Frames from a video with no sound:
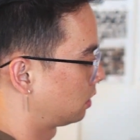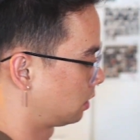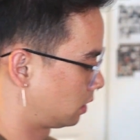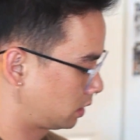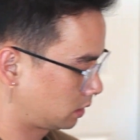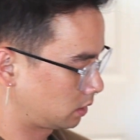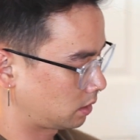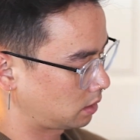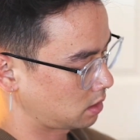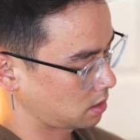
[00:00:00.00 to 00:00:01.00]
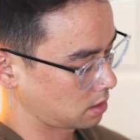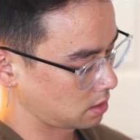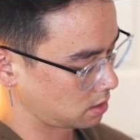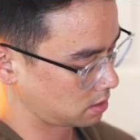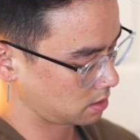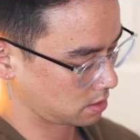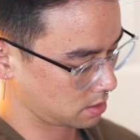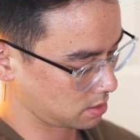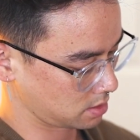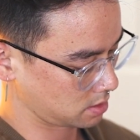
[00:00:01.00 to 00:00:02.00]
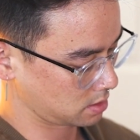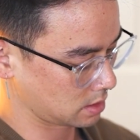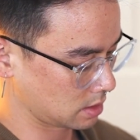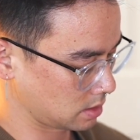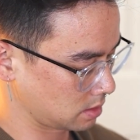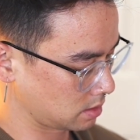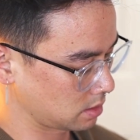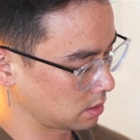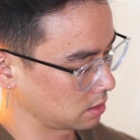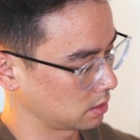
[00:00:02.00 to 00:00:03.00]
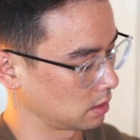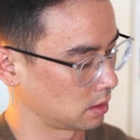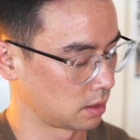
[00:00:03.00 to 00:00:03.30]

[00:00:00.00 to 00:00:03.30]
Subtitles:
Nothing is said.